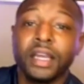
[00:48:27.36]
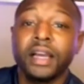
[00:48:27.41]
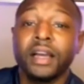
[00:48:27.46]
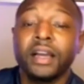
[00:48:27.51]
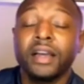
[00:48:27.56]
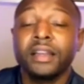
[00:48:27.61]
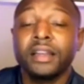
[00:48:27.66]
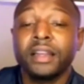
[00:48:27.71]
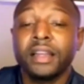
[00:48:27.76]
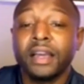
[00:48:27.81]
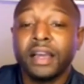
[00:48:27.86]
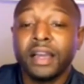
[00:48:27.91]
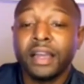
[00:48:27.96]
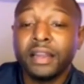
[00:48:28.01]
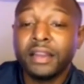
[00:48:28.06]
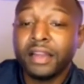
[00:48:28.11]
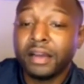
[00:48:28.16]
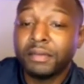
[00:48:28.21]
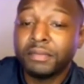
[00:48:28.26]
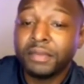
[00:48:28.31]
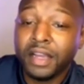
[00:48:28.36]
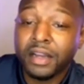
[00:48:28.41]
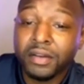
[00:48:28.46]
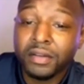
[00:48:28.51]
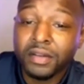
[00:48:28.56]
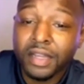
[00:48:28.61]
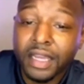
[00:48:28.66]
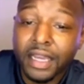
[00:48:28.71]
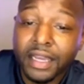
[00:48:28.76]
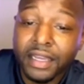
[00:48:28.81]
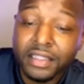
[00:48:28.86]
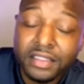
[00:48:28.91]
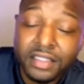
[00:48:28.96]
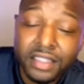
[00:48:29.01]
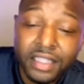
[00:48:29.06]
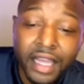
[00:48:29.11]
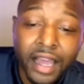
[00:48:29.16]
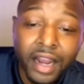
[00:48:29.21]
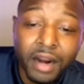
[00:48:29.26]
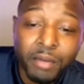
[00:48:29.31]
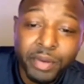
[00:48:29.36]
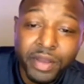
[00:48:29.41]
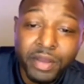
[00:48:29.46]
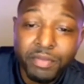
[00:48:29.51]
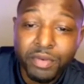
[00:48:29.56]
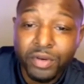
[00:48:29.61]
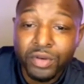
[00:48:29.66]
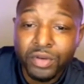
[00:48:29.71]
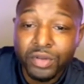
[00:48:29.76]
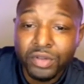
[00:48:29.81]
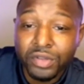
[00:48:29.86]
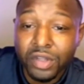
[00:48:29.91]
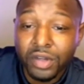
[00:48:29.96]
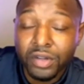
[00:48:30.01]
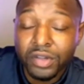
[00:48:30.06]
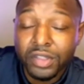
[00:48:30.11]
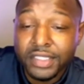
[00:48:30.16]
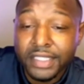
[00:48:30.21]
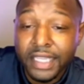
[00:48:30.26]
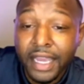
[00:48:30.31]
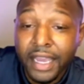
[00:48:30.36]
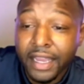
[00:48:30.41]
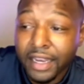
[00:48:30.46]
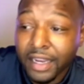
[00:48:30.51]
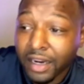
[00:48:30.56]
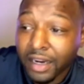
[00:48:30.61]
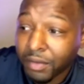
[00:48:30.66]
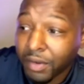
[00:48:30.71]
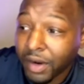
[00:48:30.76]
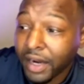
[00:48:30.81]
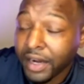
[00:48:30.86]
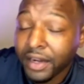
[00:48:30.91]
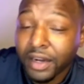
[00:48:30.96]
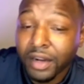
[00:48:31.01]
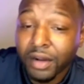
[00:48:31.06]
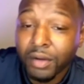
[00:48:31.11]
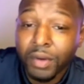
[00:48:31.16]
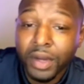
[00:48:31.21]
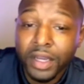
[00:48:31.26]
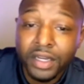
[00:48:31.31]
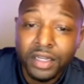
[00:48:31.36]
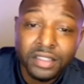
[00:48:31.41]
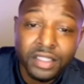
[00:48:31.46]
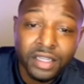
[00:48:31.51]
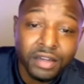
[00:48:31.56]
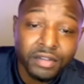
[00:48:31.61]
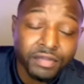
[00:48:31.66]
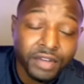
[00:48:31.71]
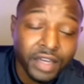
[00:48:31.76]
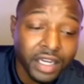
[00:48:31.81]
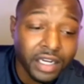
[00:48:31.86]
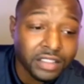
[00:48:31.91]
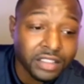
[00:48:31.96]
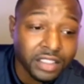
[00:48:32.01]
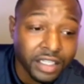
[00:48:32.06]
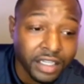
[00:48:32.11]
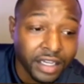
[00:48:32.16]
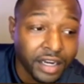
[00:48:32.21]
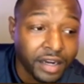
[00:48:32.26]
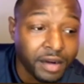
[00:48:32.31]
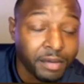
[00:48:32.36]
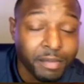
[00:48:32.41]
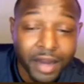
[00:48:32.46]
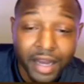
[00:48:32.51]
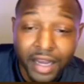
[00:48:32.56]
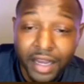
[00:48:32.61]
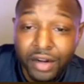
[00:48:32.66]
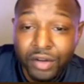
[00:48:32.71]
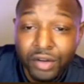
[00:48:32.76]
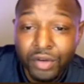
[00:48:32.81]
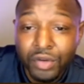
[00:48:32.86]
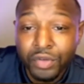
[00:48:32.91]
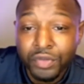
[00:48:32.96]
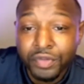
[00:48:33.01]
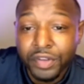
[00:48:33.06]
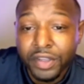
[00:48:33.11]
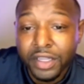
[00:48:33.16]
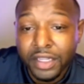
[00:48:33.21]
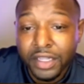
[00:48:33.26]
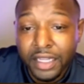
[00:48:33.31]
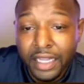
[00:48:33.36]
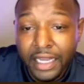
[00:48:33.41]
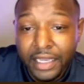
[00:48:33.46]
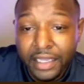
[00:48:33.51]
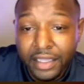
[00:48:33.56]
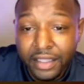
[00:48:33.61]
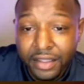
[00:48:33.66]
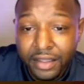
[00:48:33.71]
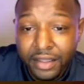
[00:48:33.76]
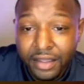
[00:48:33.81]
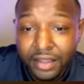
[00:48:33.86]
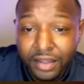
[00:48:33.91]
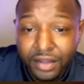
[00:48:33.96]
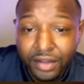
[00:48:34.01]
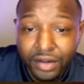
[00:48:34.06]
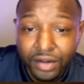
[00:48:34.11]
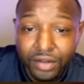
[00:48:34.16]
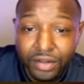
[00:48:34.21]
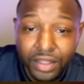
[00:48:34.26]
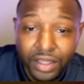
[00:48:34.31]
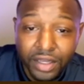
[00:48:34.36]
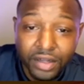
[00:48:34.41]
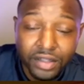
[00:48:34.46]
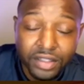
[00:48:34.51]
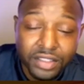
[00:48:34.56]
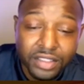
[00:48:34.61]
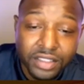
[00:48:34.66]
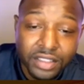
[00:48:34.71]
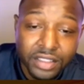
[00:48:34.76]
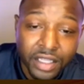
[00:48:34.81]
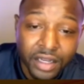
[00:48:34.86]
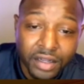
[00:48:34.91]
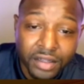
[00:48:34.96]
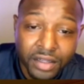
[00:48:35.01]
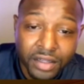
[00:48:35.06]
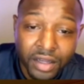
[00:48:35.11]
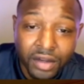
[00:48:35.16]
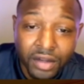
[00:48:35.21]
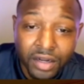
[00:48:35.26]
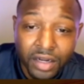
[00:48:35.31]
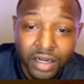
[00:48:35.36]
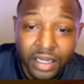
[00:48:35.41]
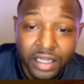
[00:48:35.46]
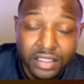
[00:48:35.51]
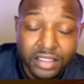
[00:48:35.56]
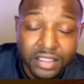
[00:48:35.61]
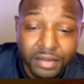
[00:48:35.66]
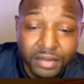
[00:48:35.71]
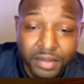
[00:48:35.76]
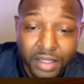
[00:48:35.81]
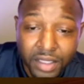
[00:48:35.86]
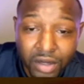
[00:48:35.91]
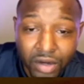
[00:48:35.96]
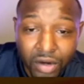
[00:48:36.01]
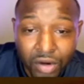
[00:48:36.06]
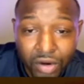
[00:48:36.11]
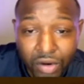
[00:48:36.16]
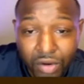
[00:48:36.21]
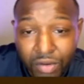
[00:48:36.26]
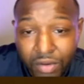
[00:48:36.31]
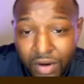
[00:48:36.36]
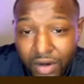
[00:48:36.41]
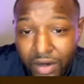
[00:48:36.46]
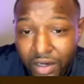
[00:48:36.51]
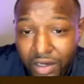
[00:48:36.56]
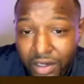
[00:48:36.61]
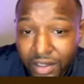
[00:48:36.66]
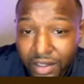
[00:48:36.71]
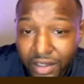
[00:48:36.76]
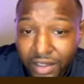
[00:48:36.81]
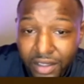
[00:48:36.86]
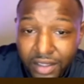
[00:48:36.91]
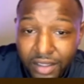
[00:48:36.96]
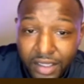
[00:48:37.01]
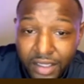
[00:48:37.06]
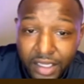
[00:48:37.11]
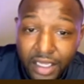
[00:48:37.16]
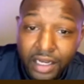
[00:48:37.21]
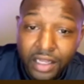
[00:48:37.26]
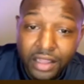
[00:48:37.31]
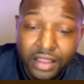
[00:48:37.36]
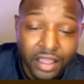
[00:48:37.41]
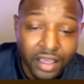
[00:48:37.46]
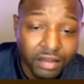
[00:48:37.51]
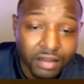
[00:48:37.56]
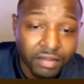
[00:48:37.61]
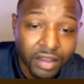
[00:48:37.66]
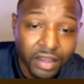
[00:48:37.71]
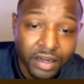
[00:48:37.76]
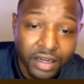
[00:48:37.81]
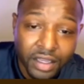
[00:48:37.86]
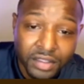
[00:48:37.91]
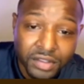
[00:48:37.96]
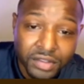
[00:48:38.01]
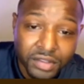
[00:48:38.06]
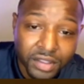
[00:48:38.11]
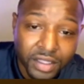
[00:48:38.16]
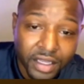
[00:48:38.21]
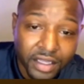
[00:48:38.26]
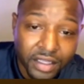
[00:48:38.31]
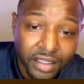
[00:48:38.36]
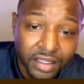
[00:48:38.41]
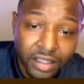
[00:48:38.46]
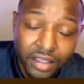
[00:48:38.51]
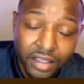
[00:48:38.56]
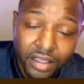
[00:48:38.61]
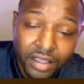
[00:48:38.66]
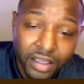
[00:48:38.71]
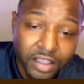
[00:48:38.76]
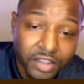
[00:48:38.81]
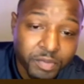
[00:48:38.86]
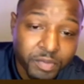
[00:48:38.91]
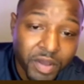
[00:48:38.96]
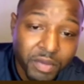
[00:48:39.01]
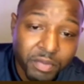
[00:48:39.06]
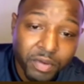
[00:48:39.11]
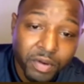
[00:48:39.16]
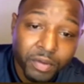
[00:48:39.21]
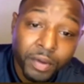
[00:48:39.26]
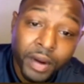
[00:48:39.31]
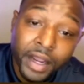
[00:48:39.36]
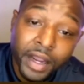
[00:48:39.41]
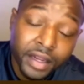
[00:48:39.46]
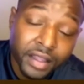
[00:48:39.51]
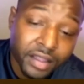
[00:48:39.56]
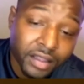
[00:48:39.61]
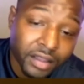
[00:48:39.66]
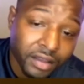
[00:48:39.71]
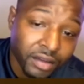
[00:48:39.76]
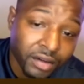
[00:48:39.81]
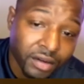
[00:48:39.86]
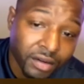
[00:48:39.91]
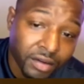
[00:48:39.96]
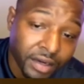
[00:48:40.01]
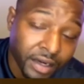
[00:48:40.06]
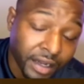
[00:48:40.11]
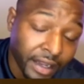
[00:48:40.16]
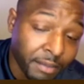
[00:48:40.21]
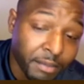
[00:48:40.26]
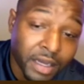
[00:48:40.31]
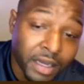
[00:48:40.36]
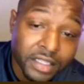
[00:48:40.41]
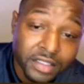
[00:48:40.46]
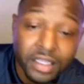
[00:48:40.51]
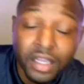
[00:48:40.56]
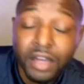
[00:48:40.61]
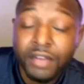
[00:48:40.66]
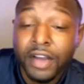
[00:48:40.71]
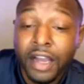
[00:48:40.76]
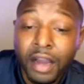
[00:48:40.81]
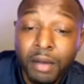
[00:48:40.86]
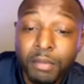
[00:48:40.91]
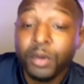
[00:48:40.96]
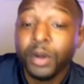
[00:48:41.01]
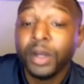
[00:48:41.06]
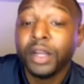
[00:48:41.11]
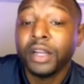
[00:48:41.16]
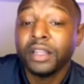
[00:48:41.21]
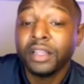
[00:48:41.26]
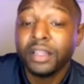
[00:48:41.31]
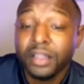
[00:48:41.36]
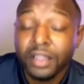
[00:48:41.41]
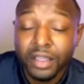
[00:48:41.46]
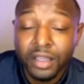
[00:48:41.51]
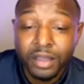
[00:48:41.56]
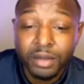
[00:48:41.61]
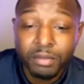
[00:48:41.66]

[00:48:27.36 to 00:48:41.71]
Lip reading: Nah, I'm not gonna lie. There's a lot of people who's on the sideline right now waiting to take advantage of anybody who feel like, you know, they're gonna let something go or anything of that nature. Like, it's people ready, you know, and I myself, I'm ready.